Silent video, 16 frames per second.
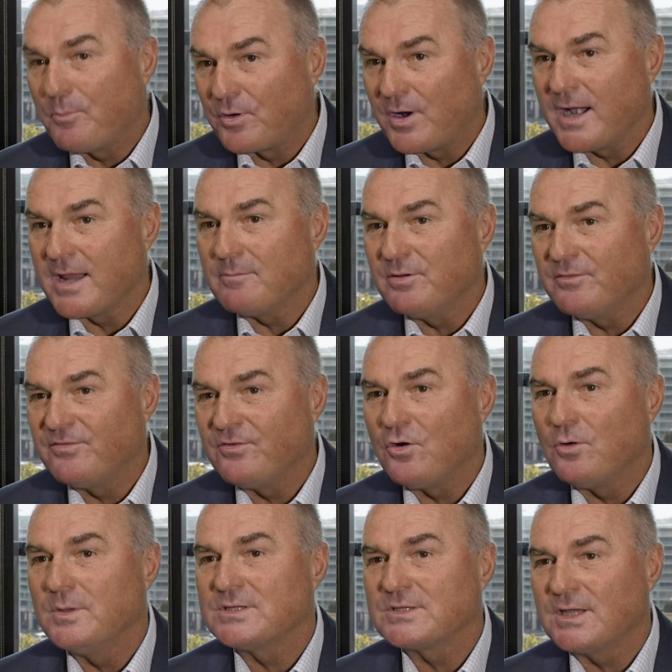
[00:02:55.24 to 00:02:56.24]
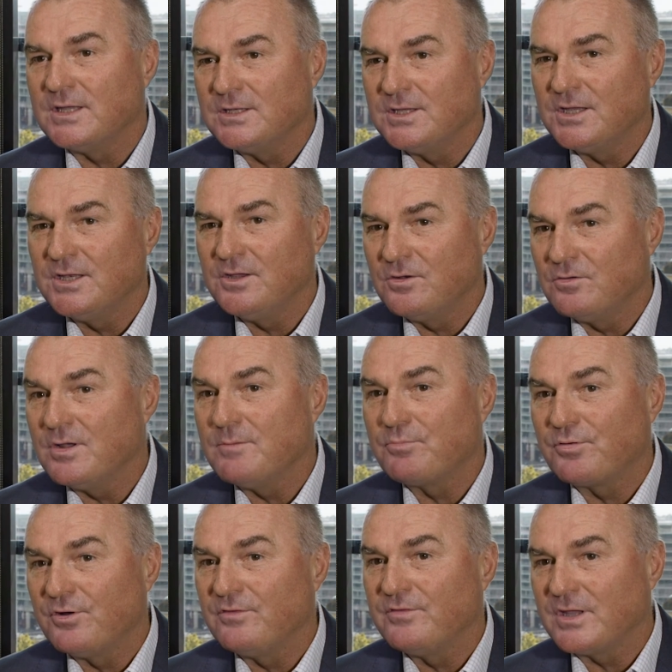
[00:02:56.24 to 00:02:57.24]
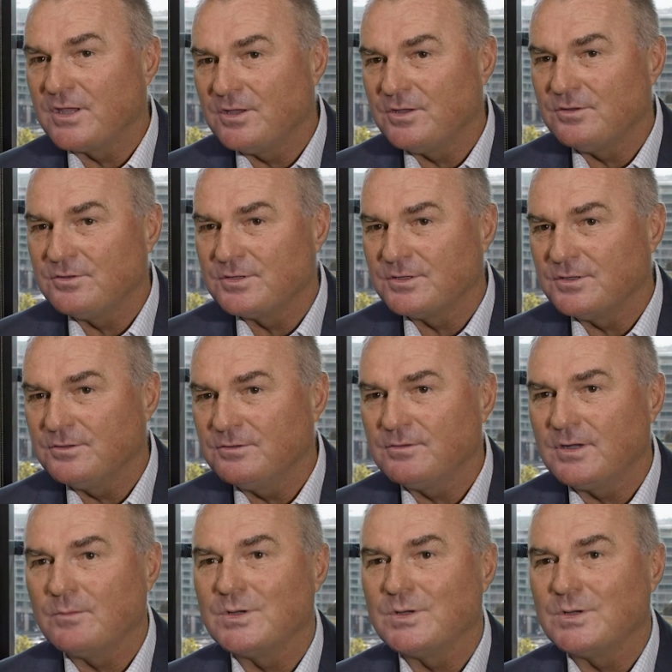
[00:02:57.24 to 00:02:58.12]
operating performance continued to improve in Q2,